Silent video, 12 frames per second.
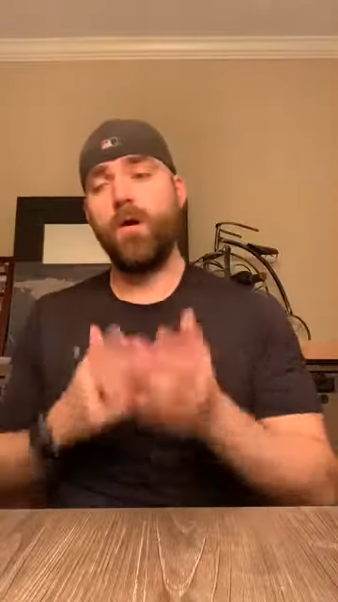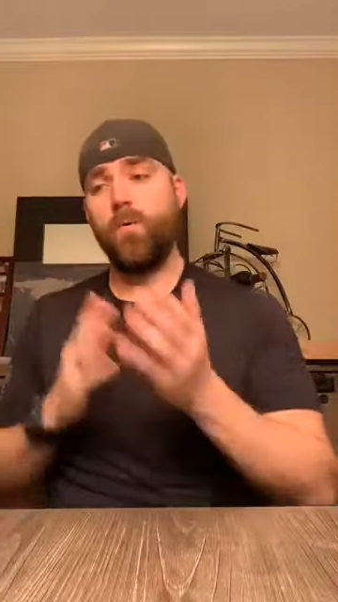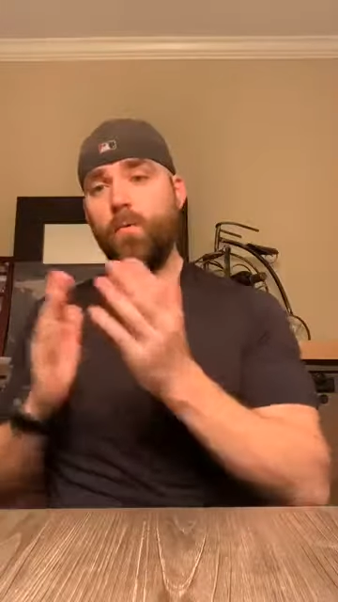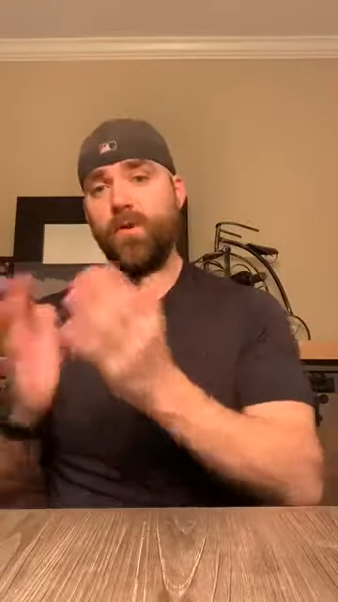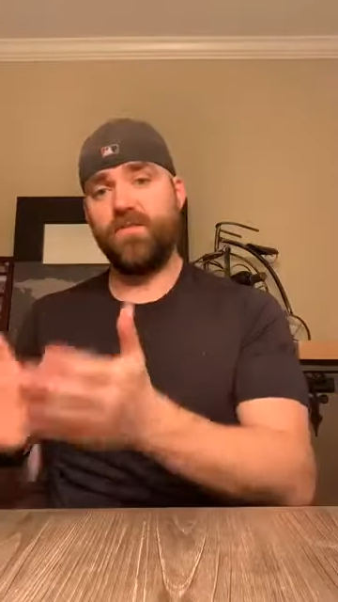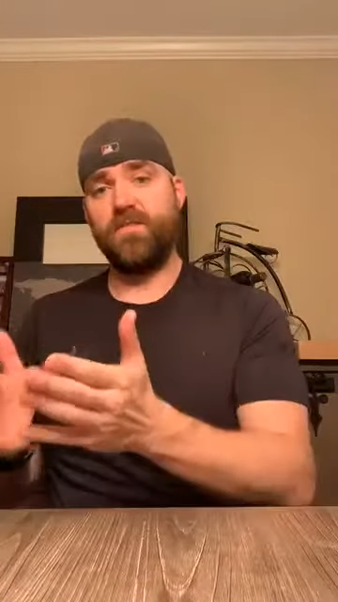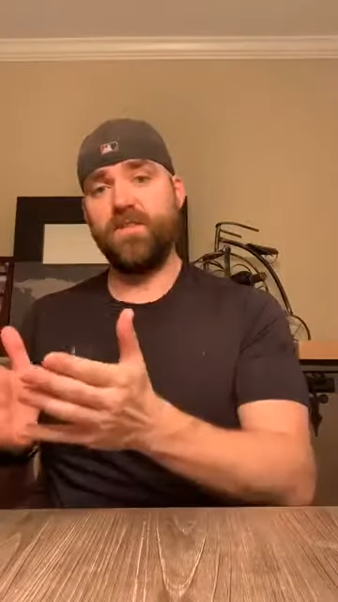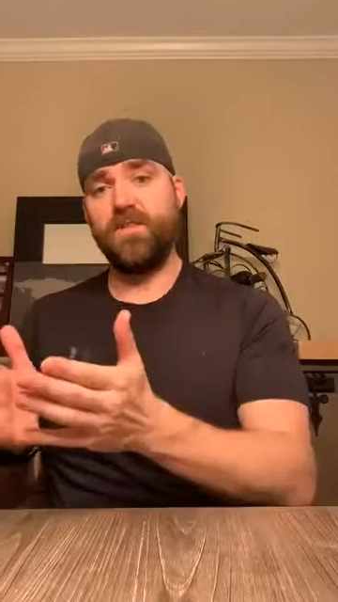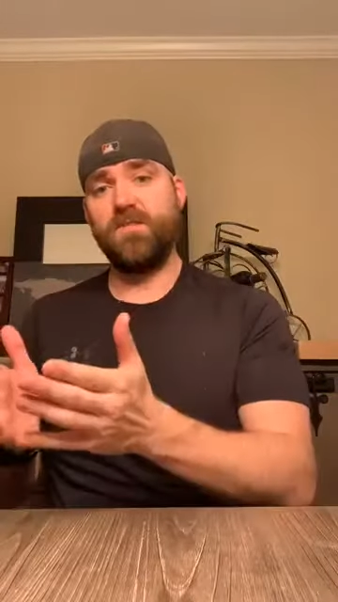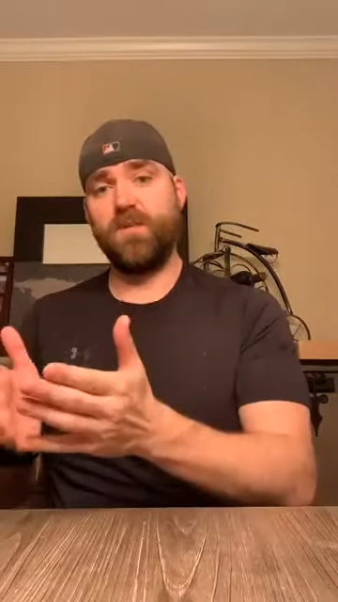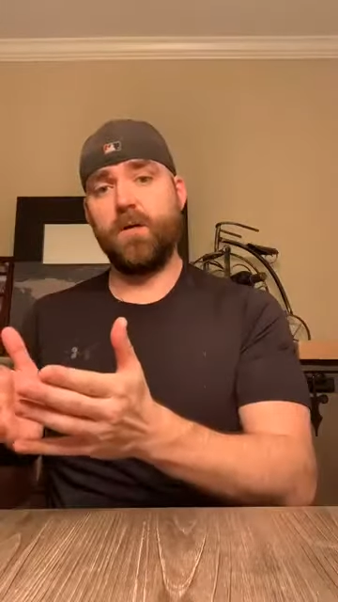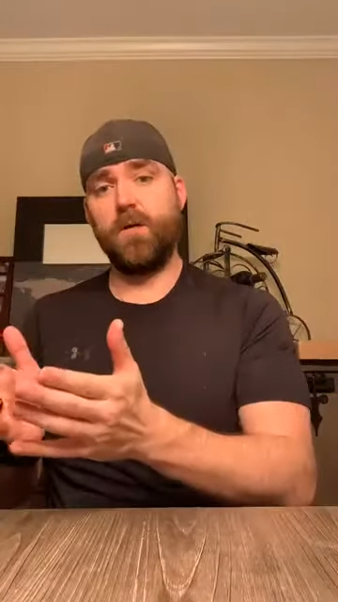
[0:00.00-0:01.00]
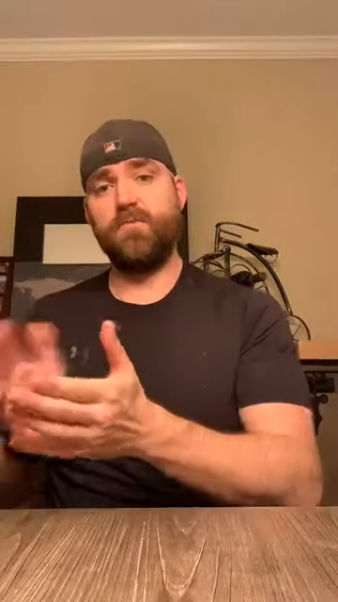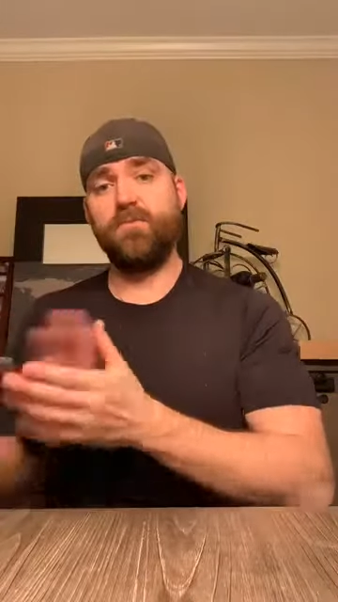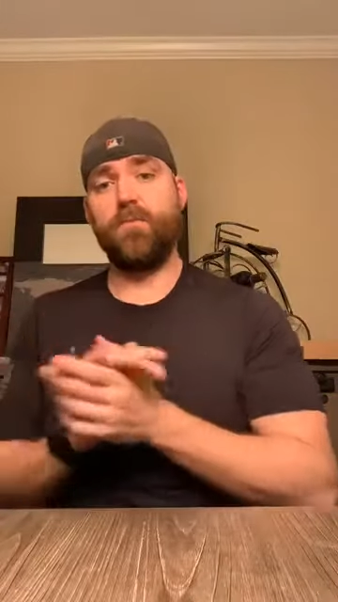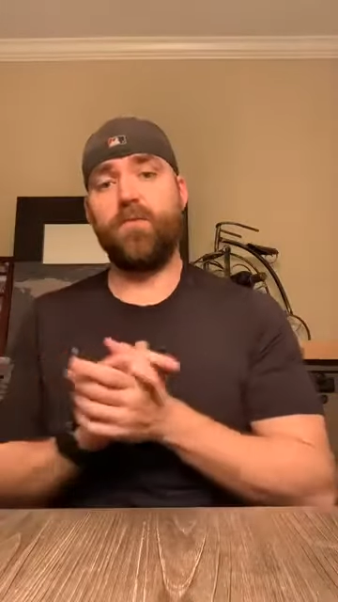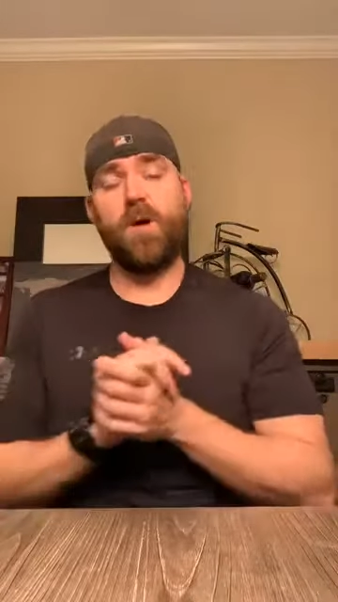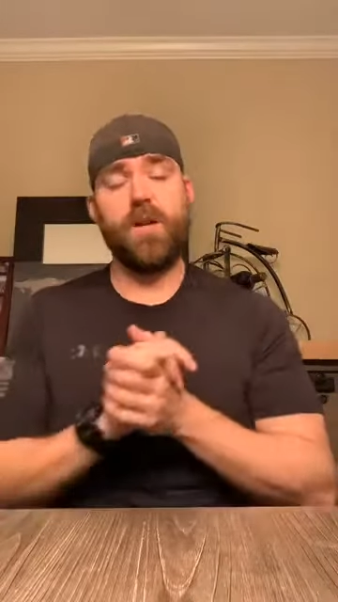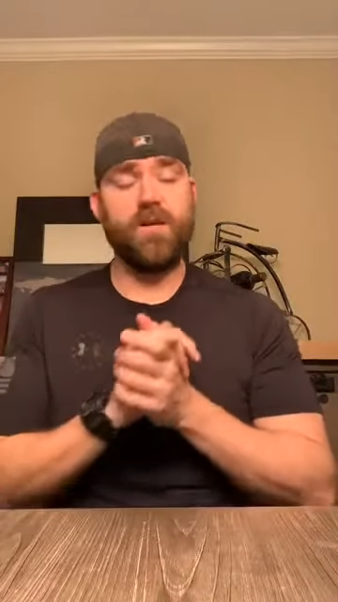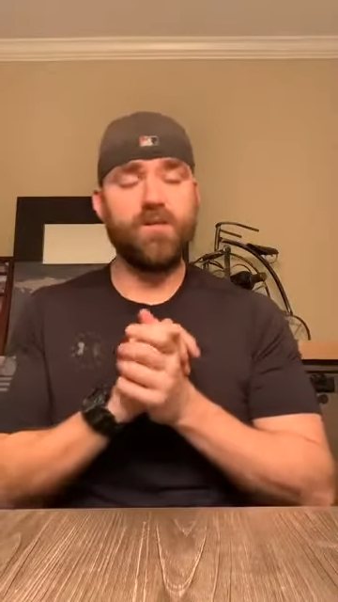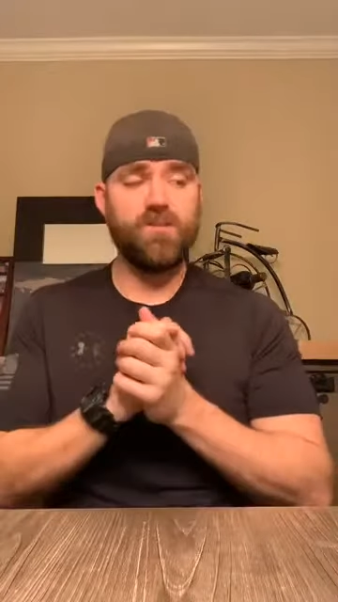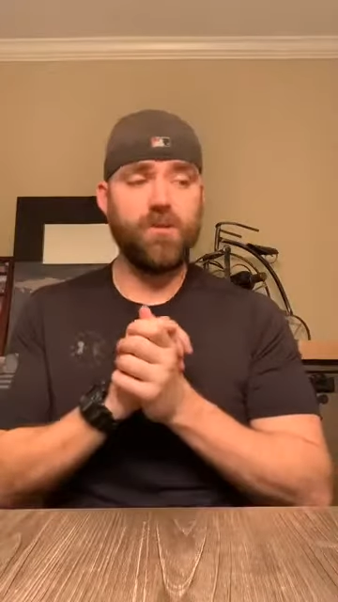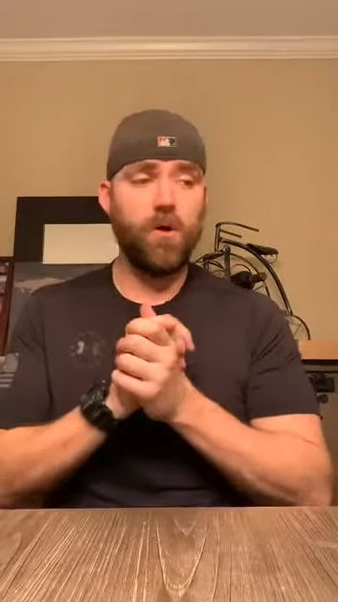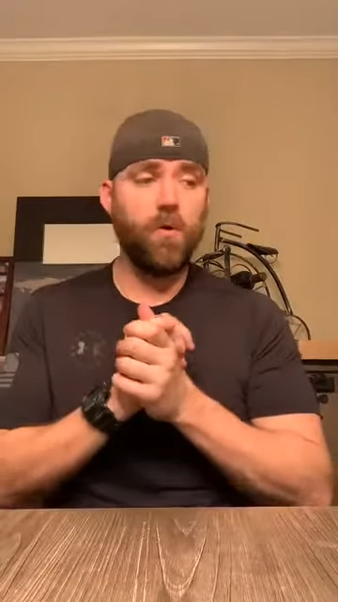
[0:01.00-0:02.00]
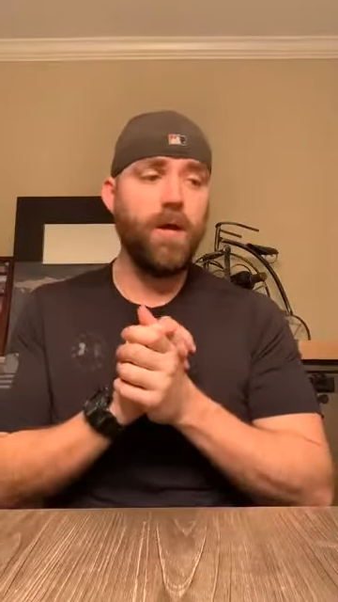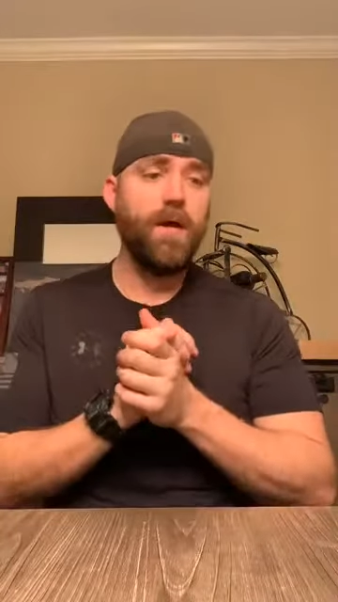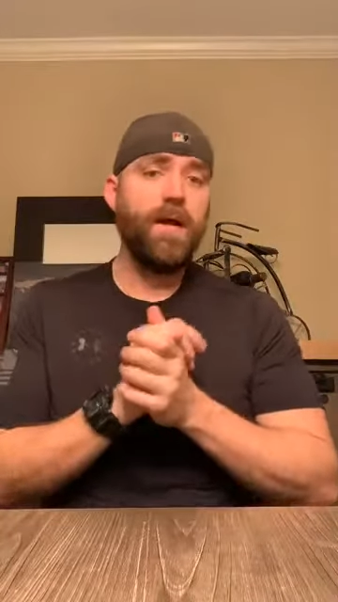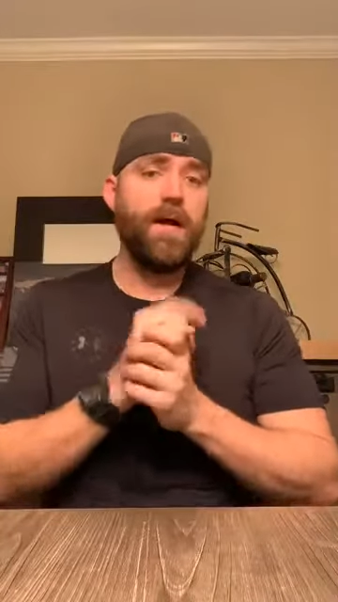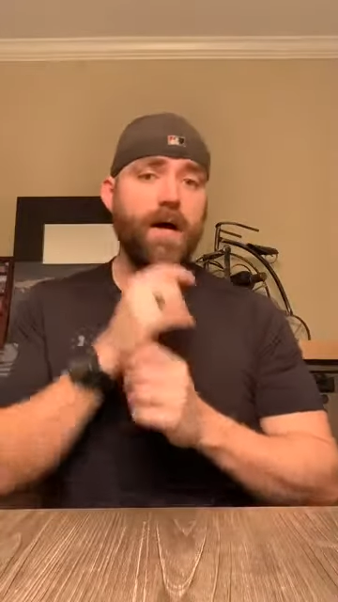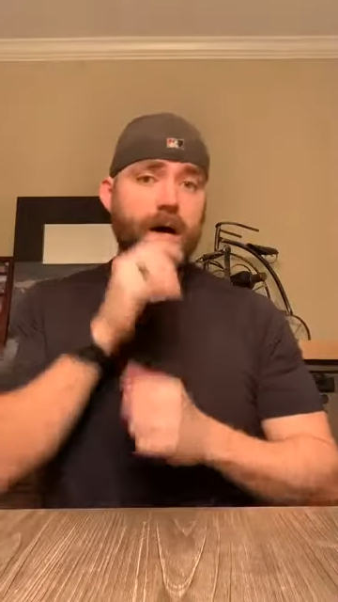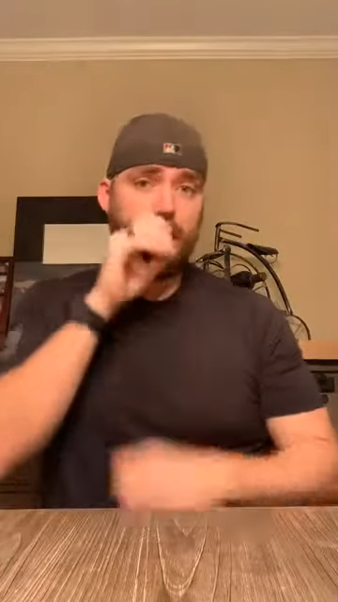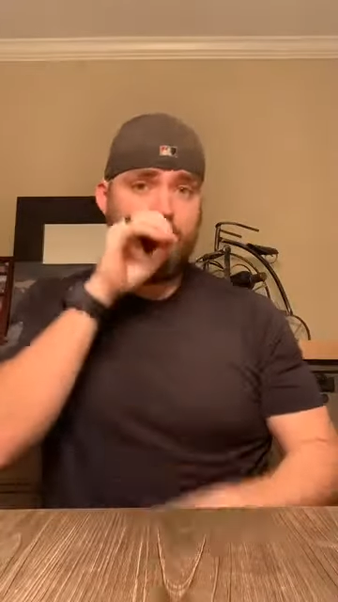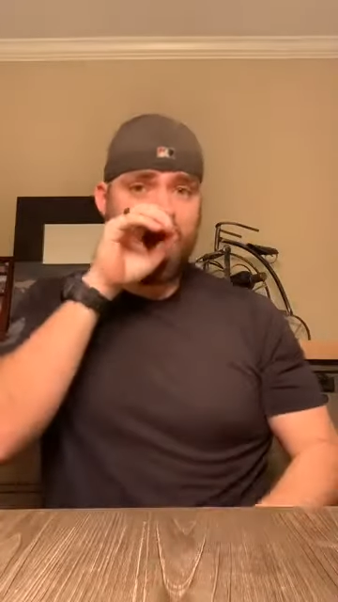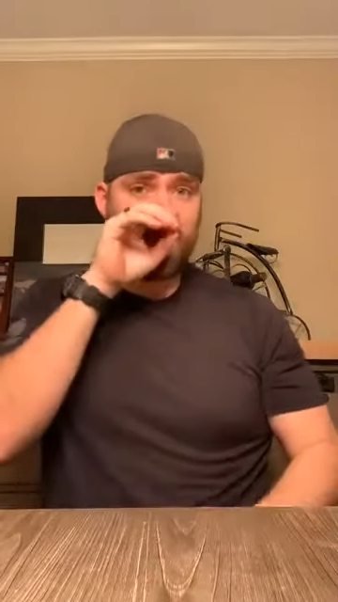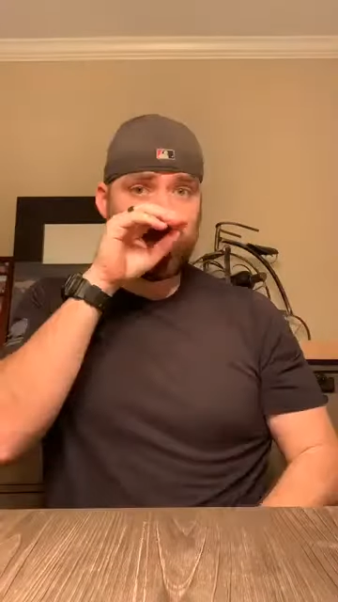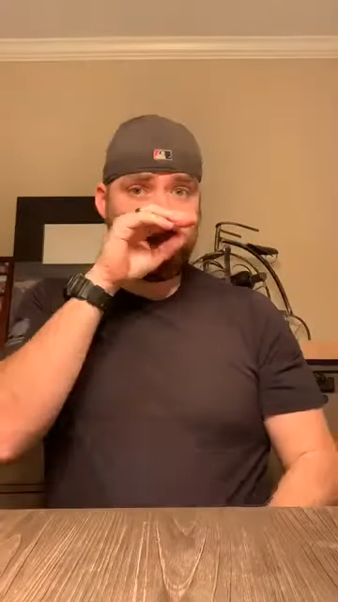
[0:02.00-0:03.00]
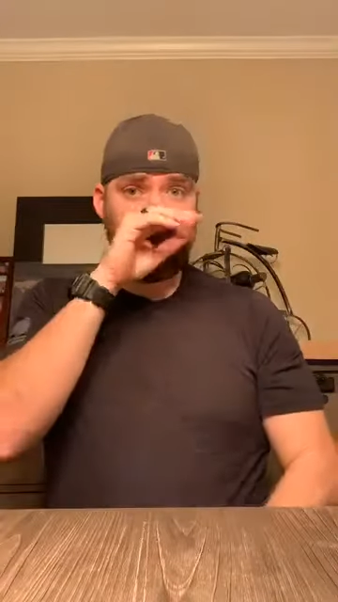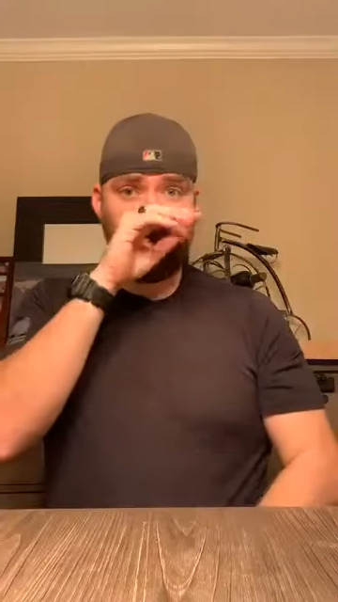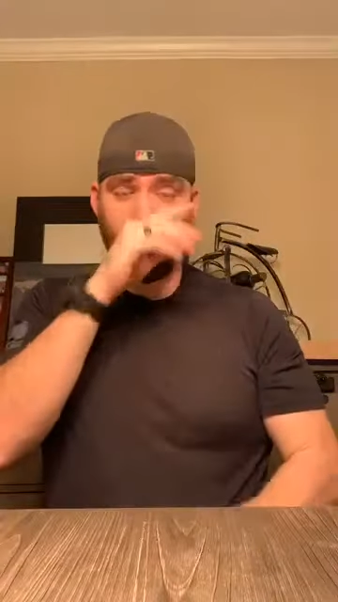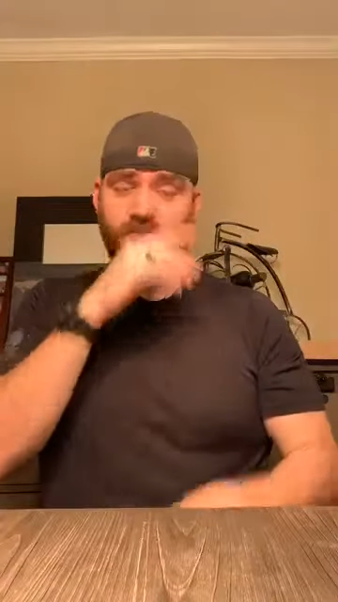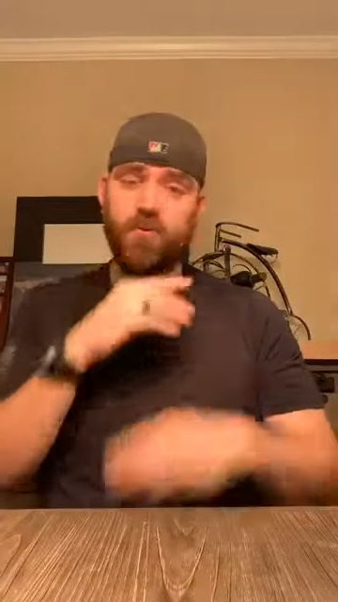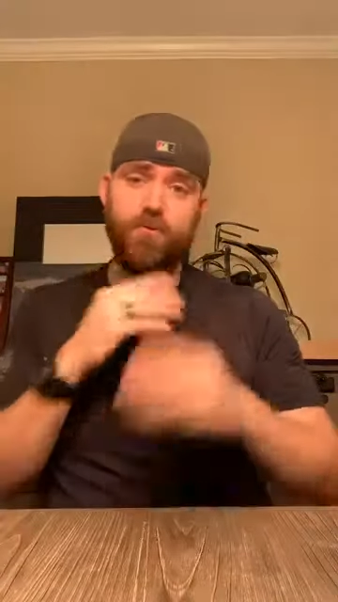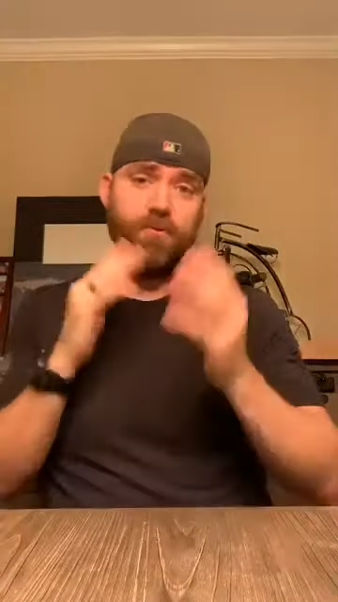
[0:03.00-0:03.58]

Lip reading: with these Young Living products. So as we go through,